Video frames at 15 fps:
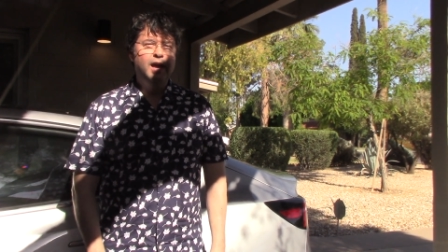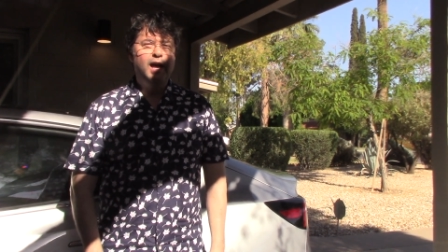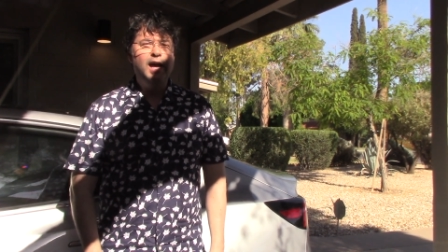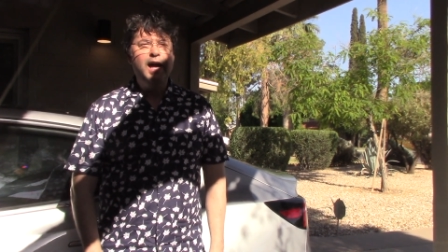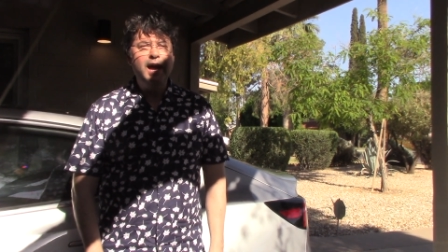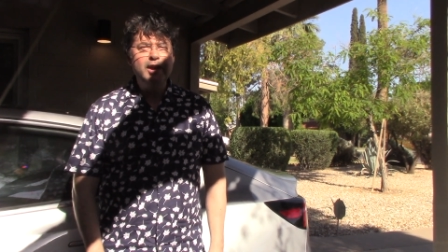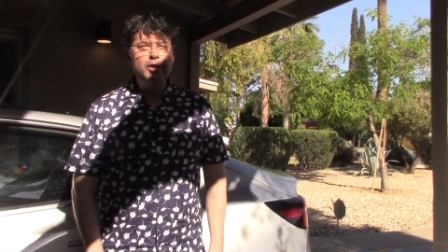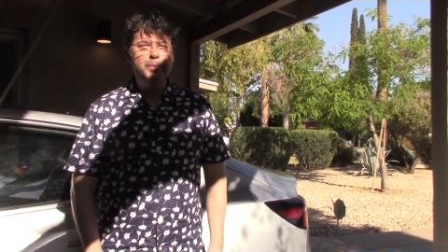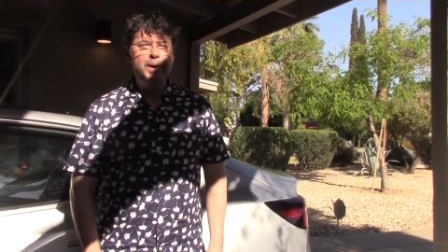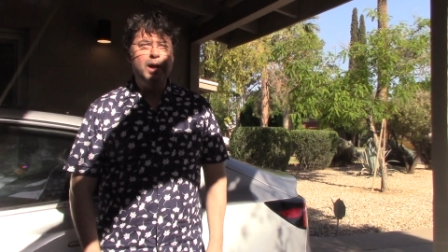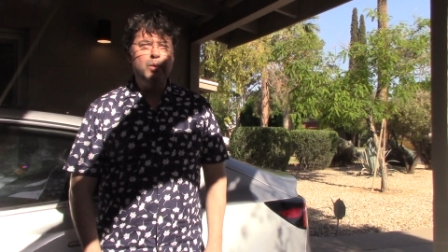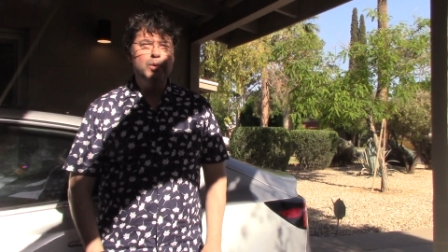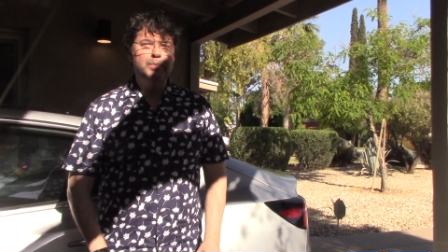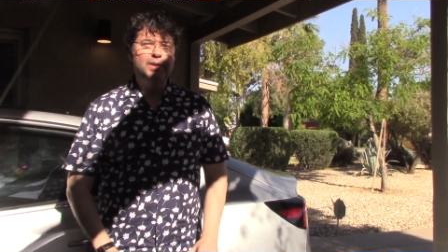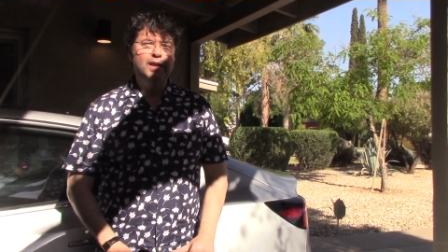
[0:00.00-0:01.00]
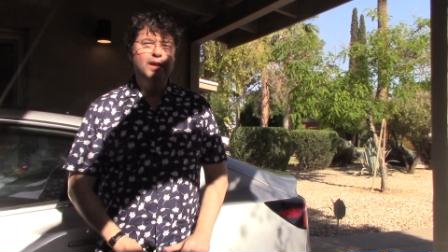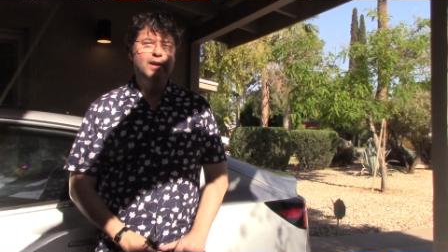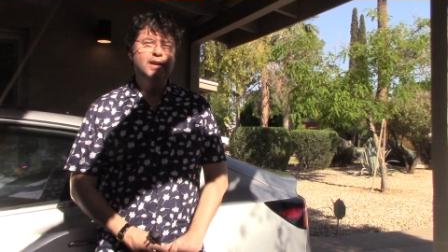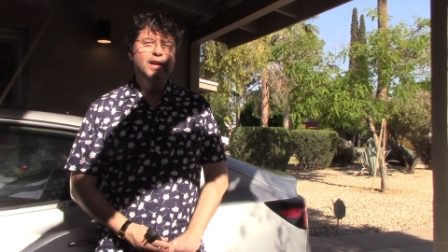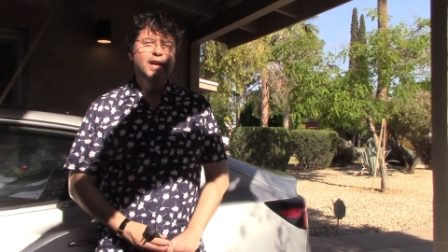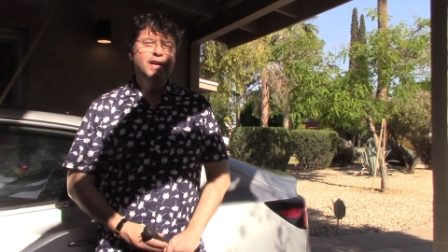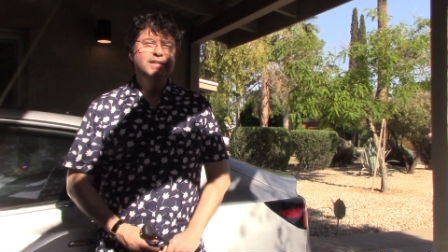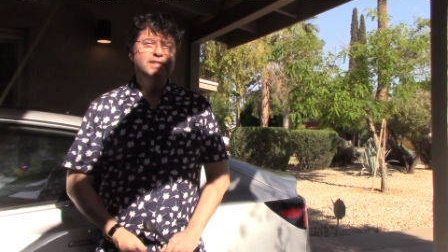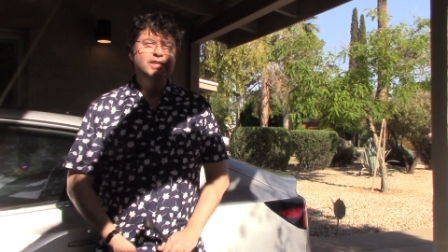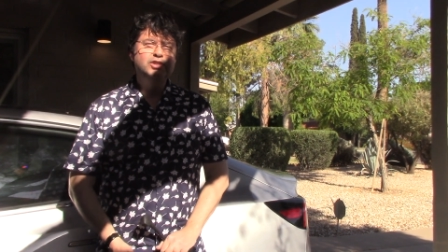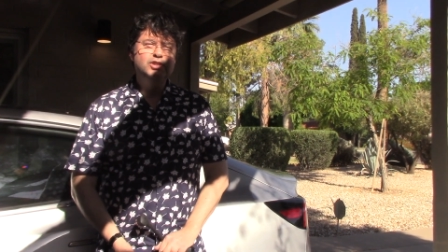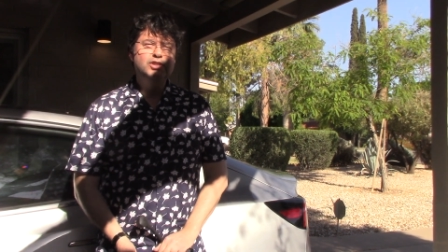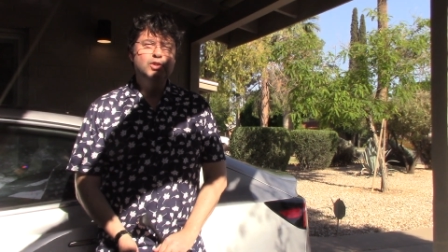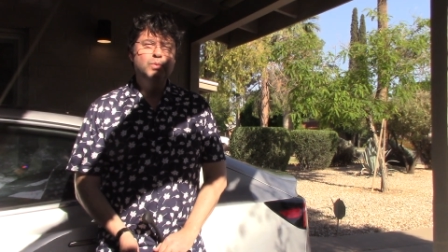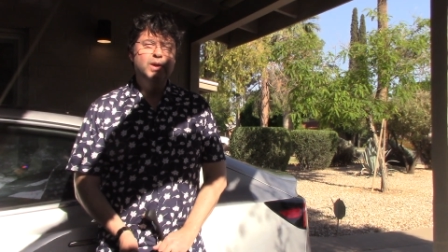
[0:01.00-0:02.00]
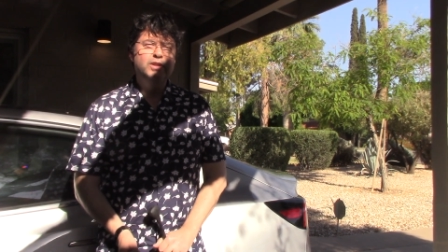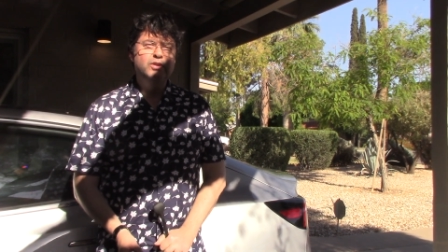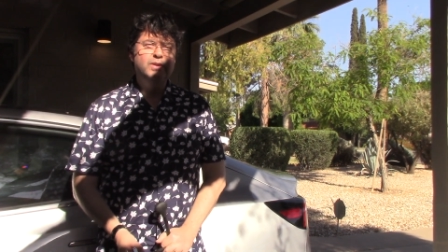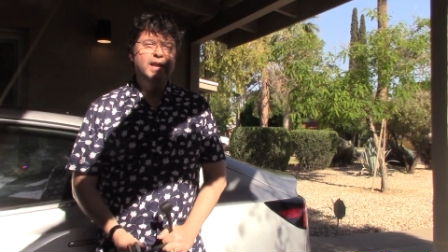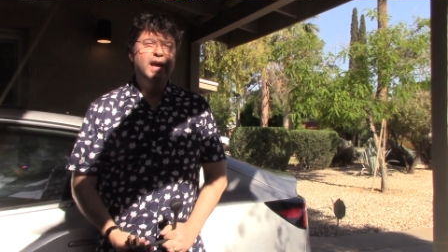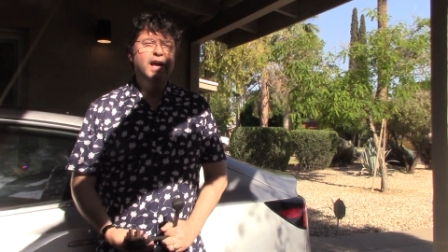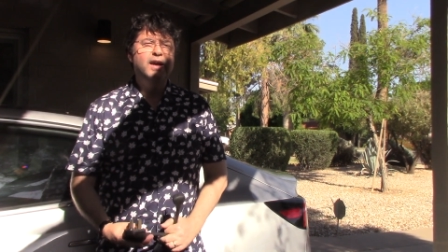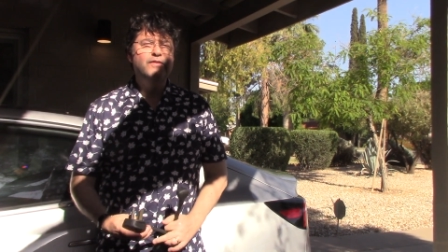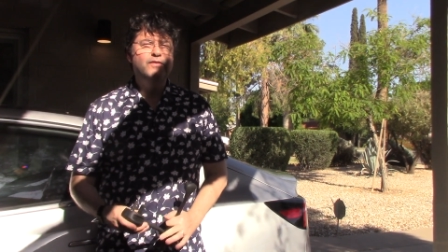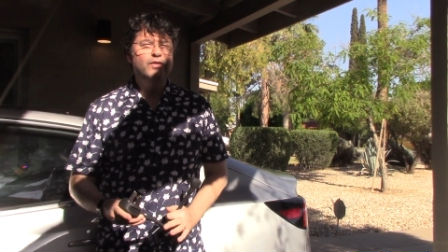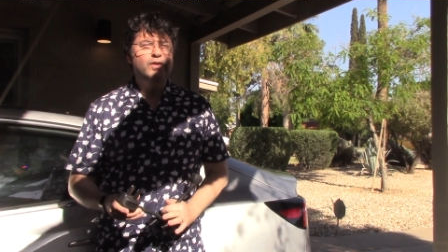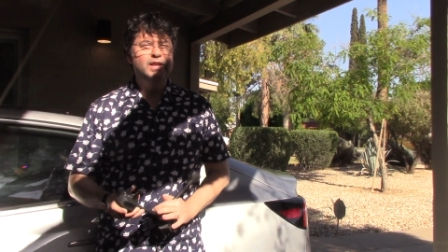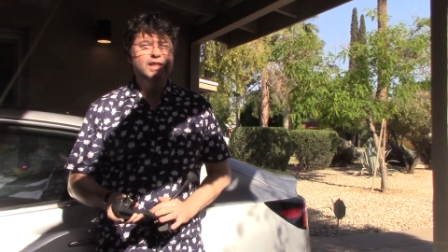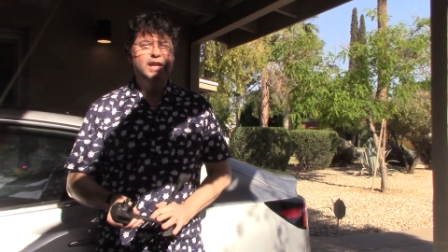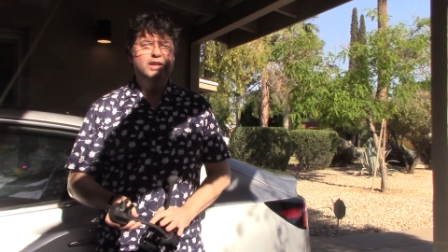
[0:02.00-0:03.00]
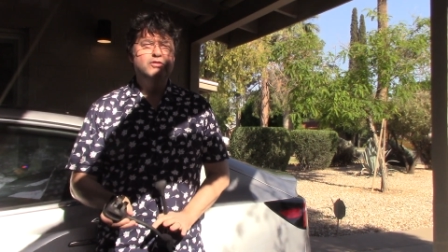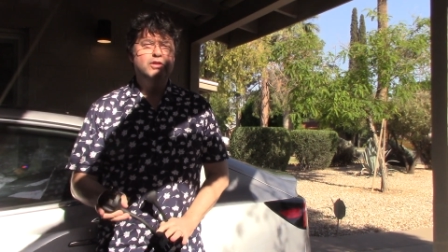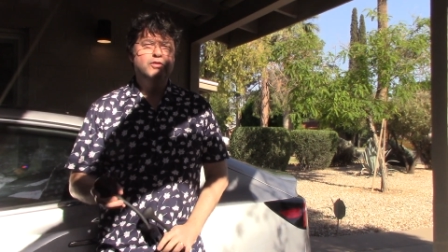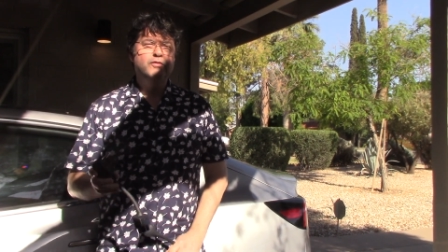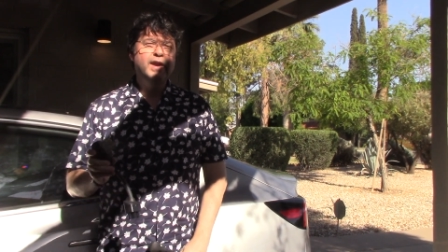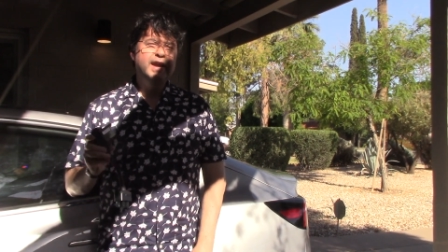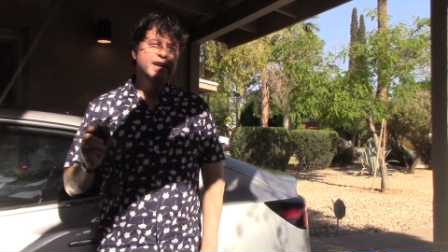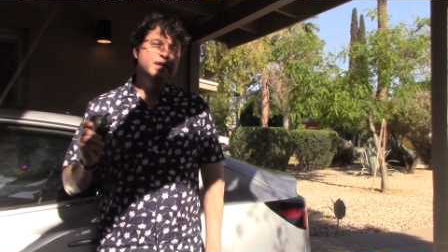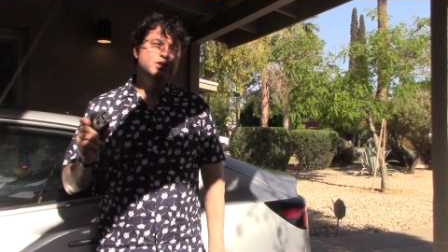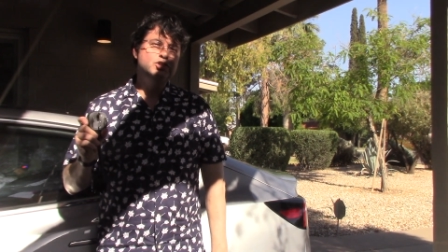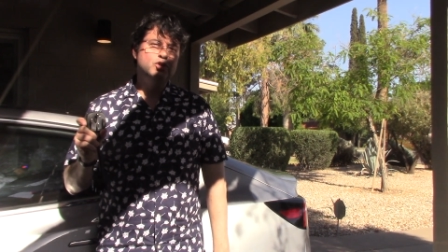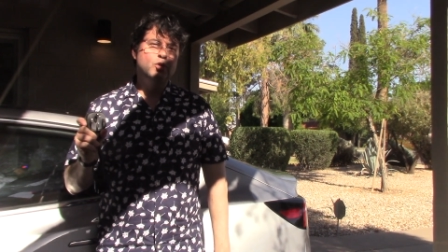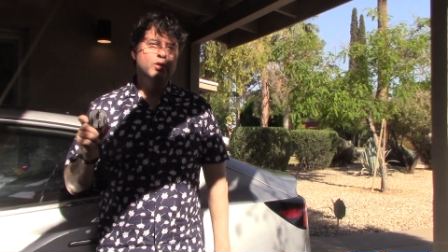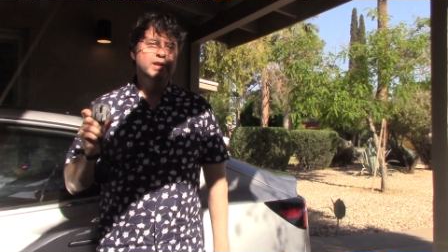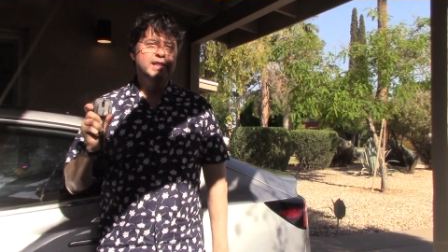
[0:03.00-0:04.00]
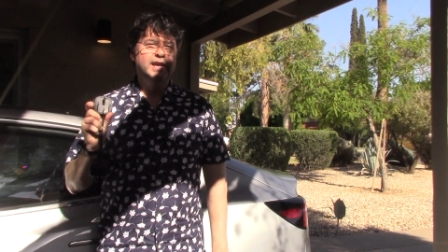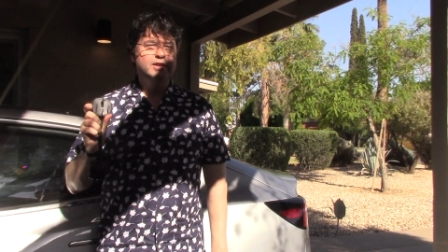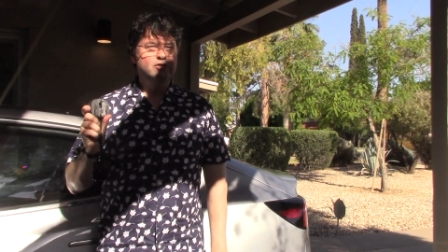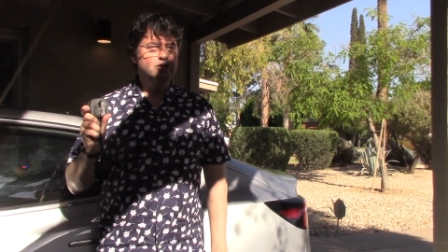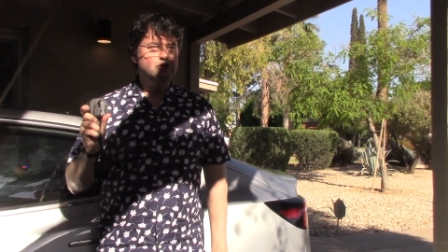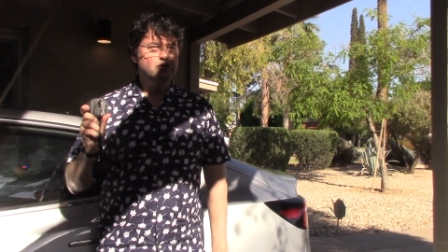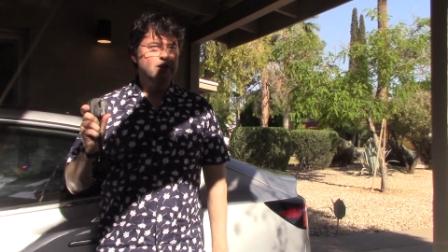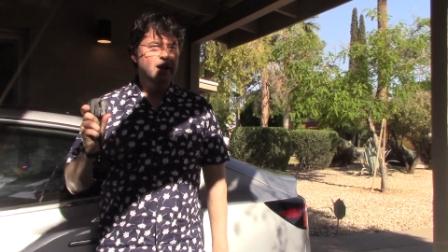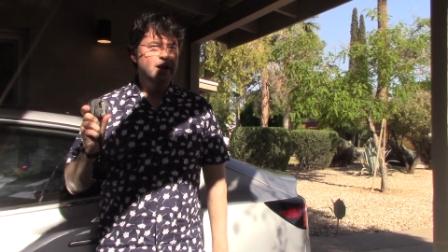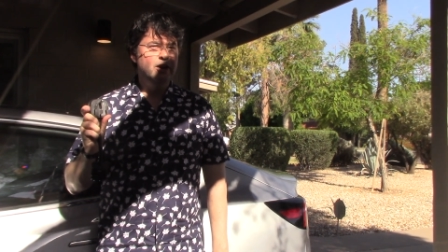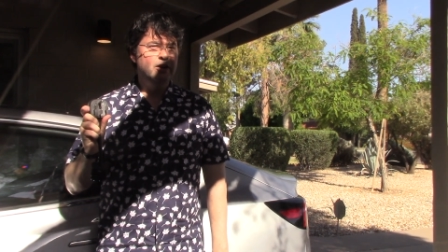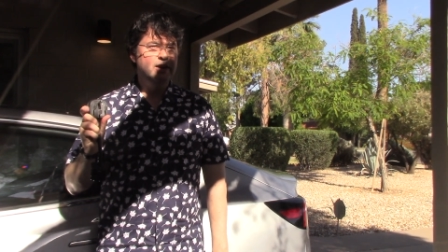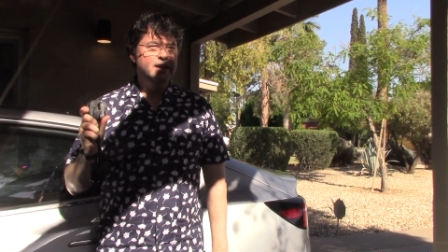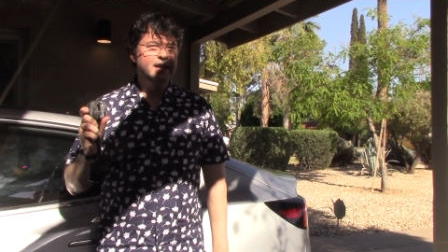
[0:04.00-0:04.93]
A higher power plug, such as the one you'd have for an electric range or an electric dryer,